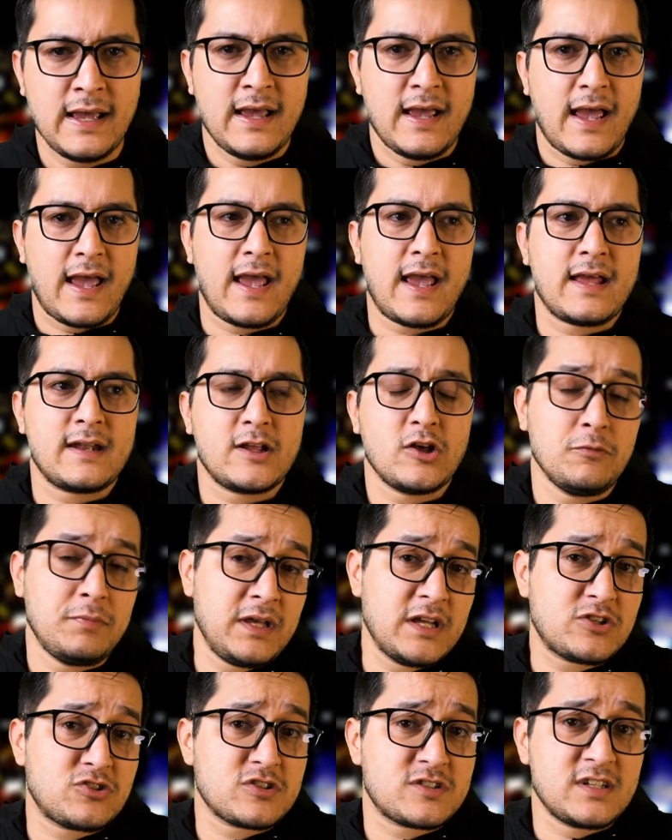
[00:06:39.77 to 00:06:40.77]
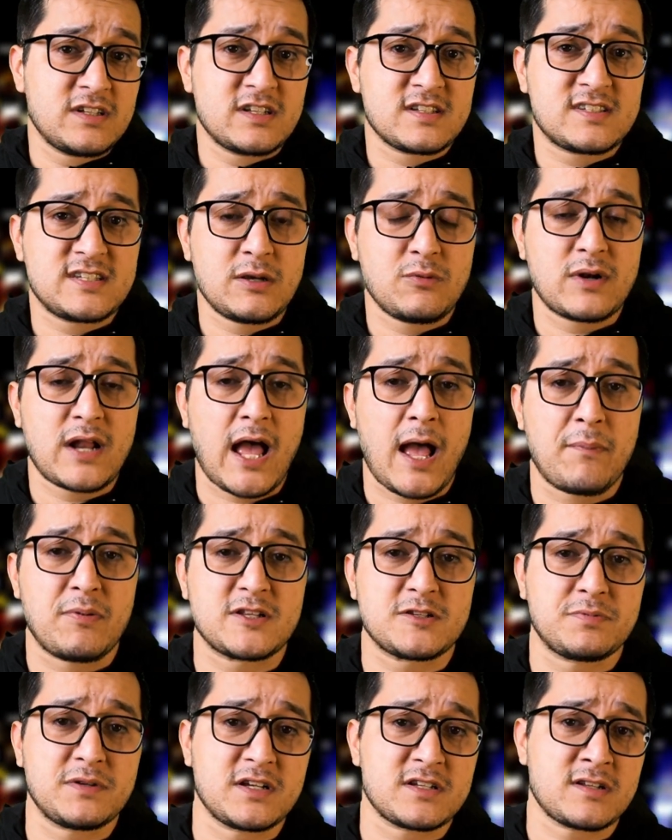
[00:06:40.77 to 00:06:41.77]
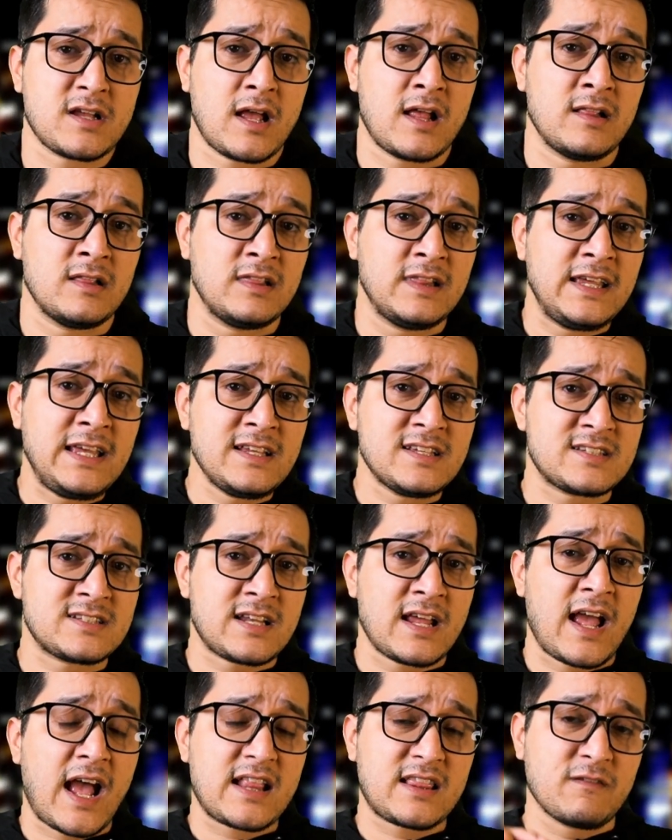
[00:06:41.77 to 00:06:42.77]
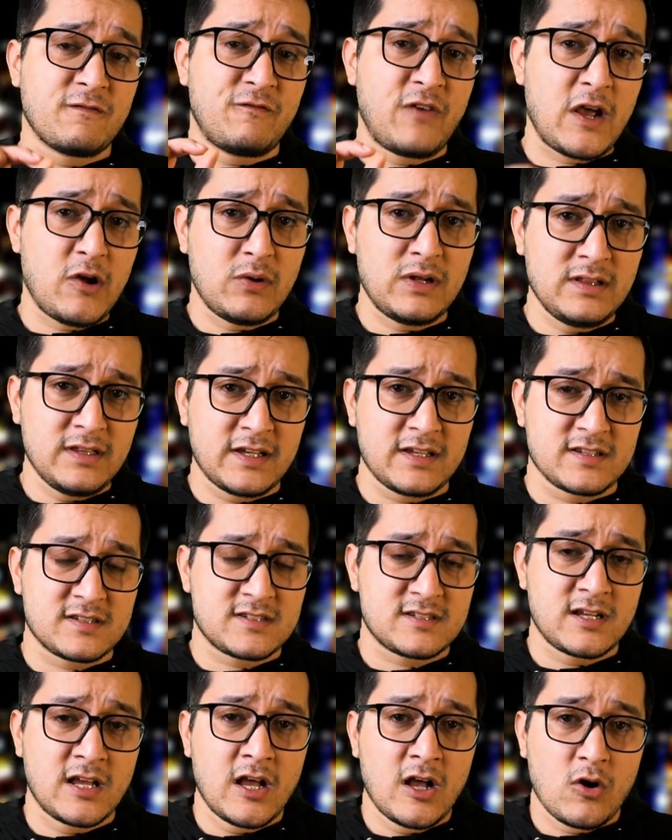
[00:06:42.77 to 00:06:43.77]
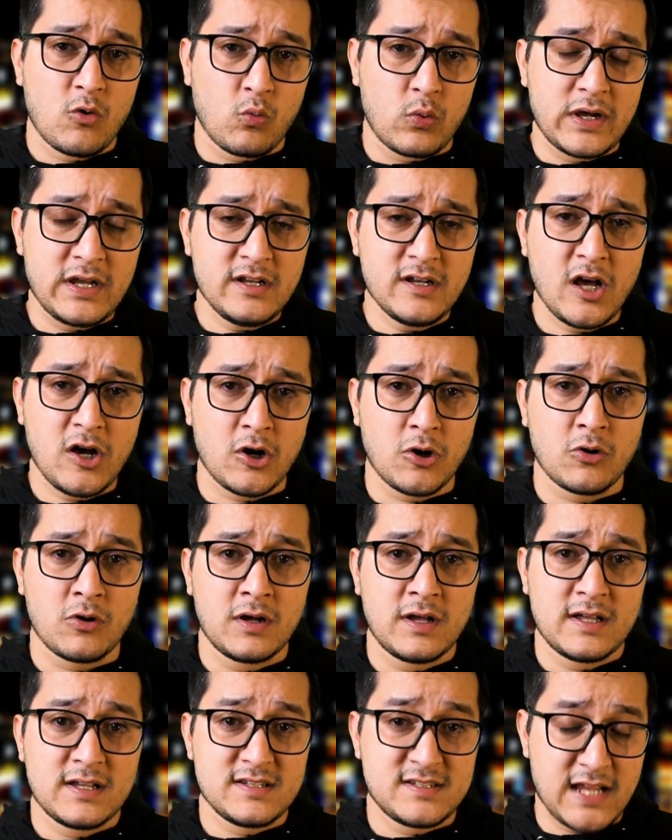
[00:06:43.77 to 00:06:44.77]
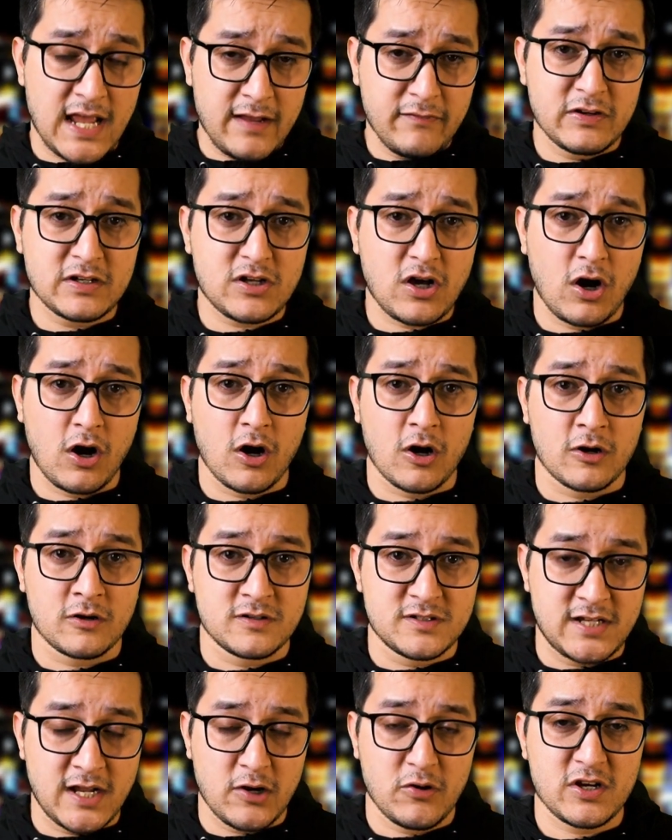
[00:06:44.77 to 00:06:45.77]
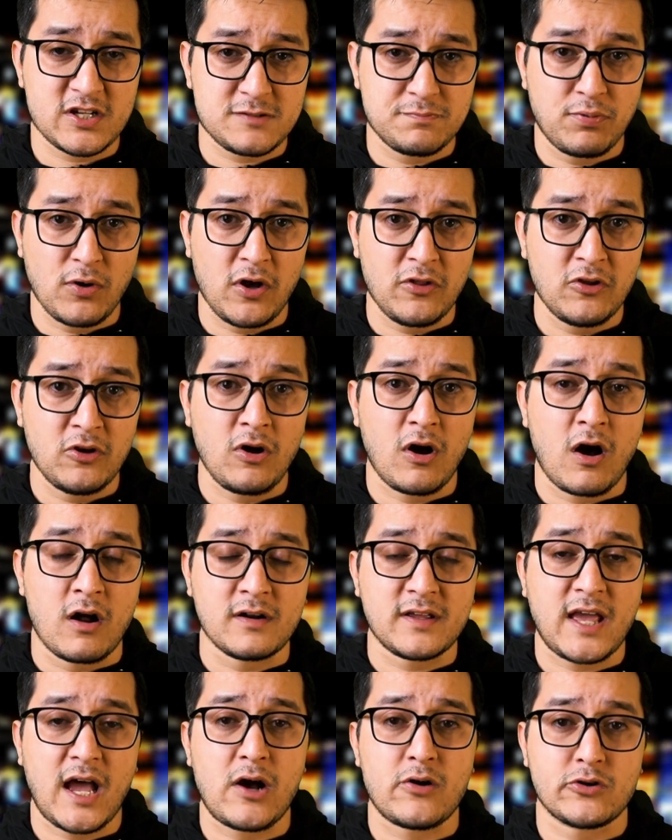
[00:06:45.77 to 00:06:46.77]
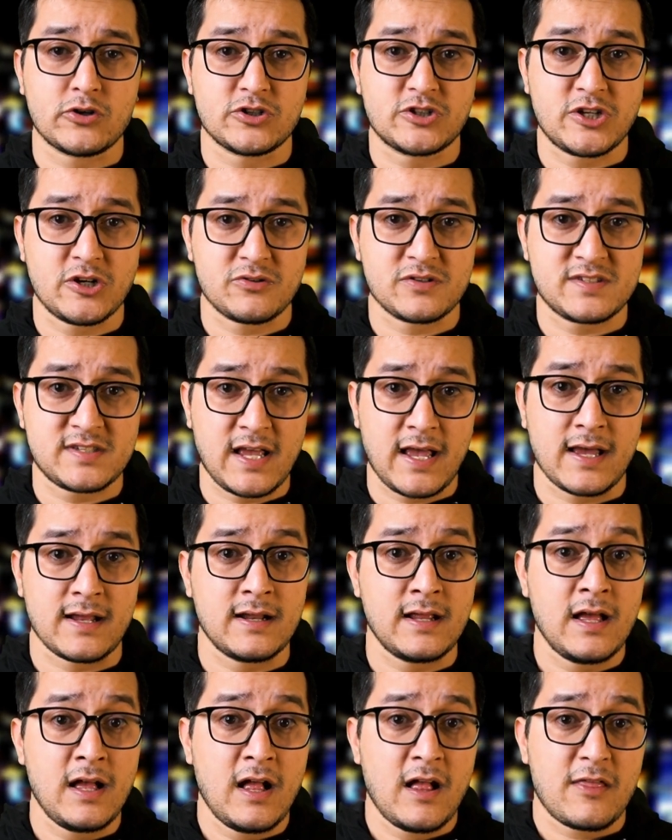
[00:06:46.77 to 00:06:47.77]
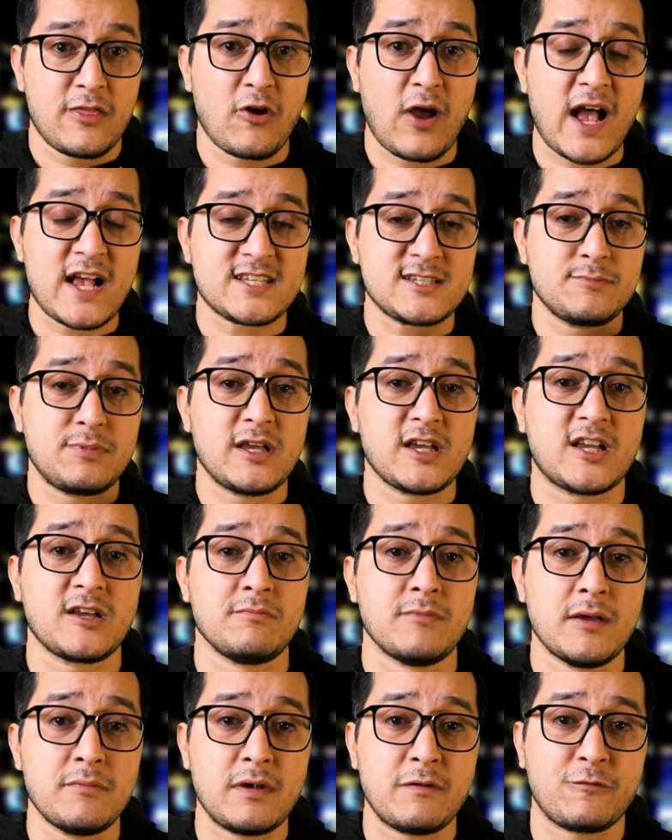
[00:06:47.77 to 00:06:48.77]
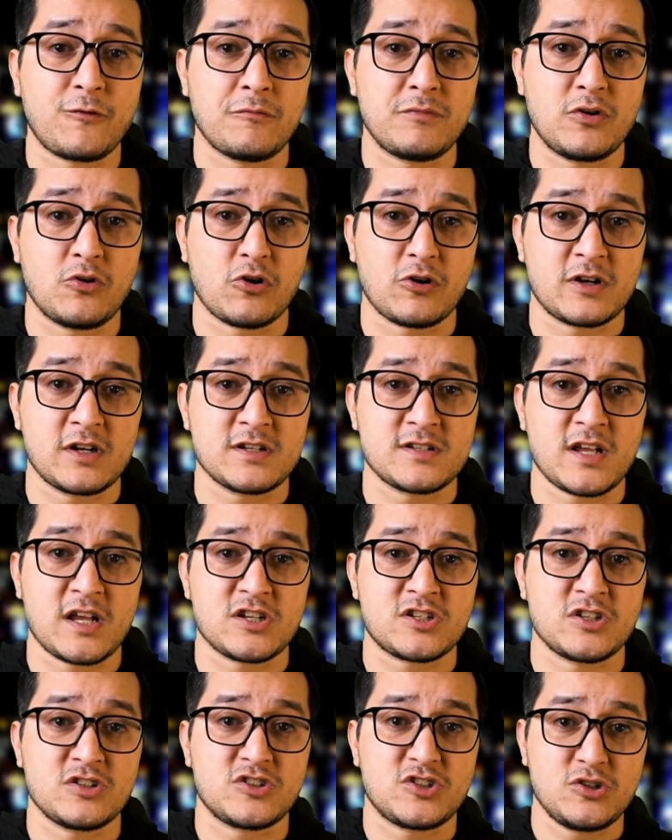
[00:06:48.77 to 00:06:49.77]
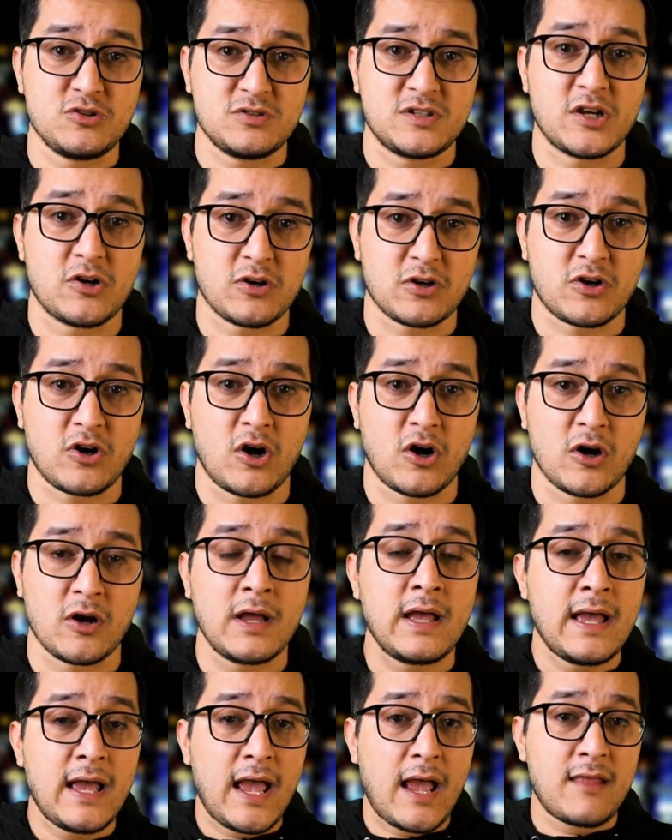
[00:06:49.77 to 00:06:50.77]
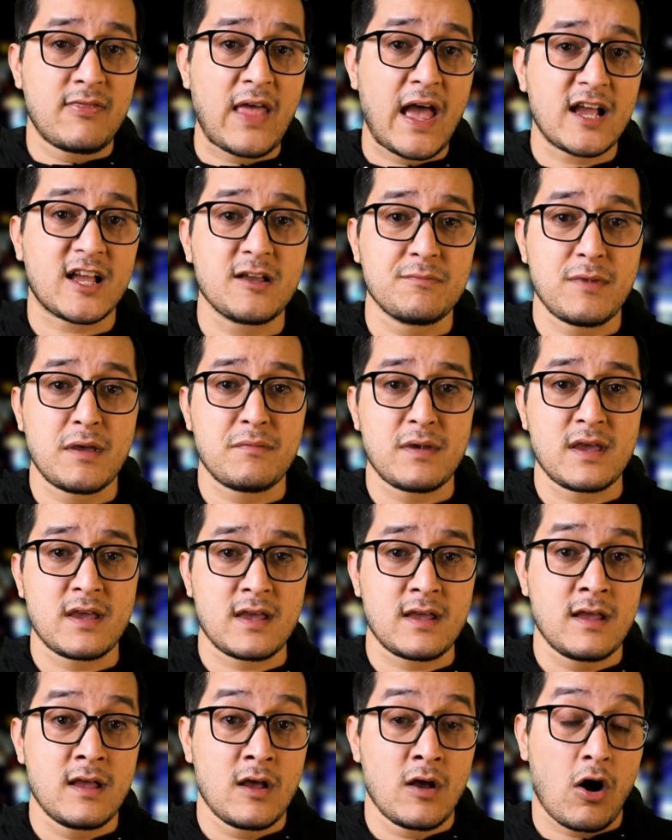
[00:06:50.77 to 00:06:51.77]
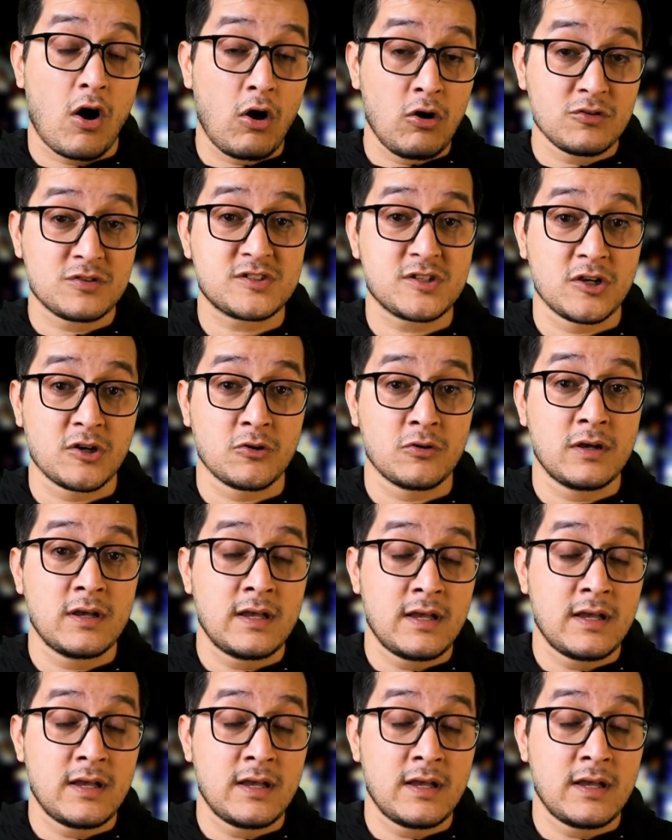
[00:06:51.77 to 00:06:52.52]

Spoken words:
And it'll be interesting to see what happens, because at least, at the very least, we know David Carr, Derek's brother on Cowherd Show, said there has to be a commitment from the organization to Derek Carr. And that commitment also